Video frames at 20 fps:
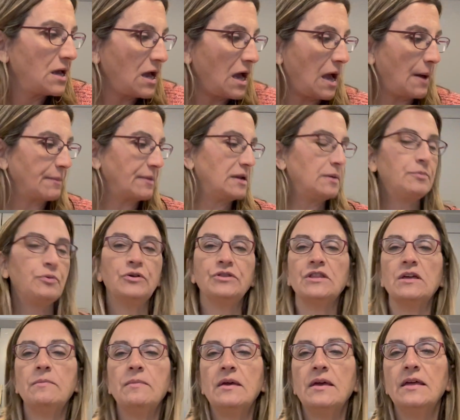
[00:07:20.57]
I'm going to put
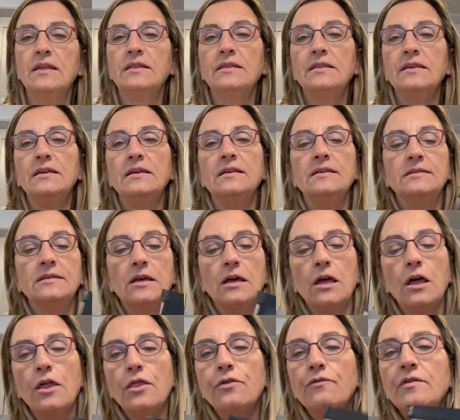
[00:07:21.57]
them in these
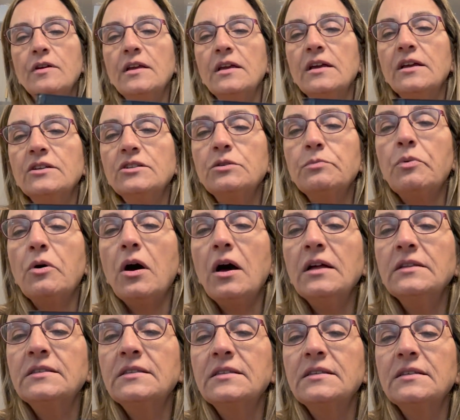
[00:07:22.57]
3-inch
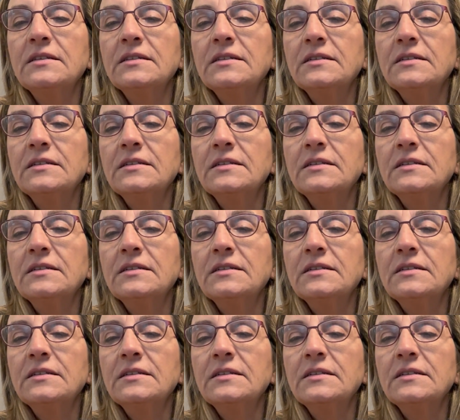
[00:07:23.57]
pots.